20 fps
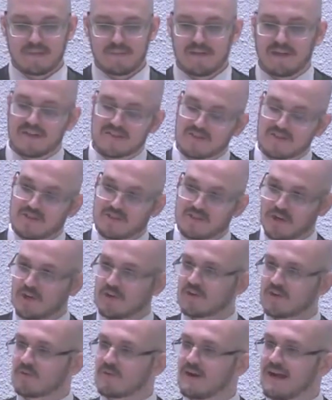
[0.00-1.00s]
Because to
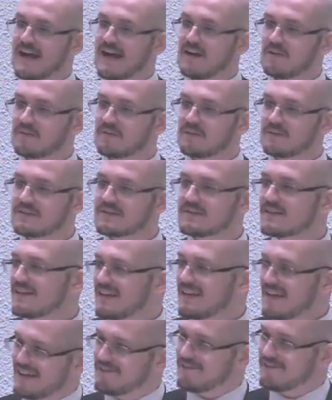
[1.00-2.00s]
turn around
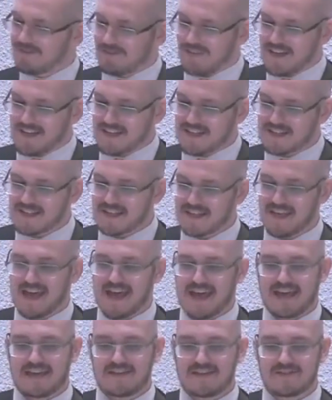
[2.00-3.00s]
and face the
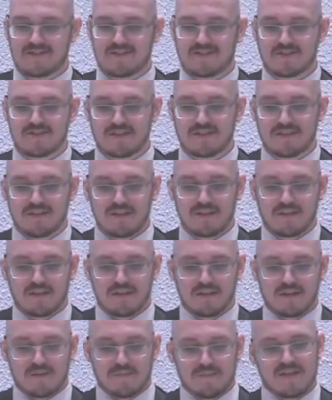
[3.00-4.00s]
edge
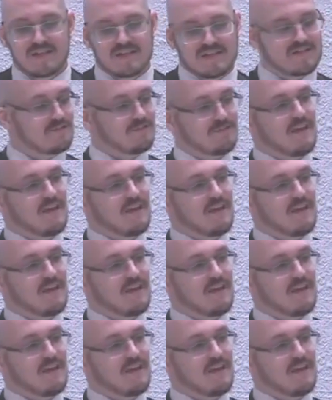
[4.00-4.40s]
means to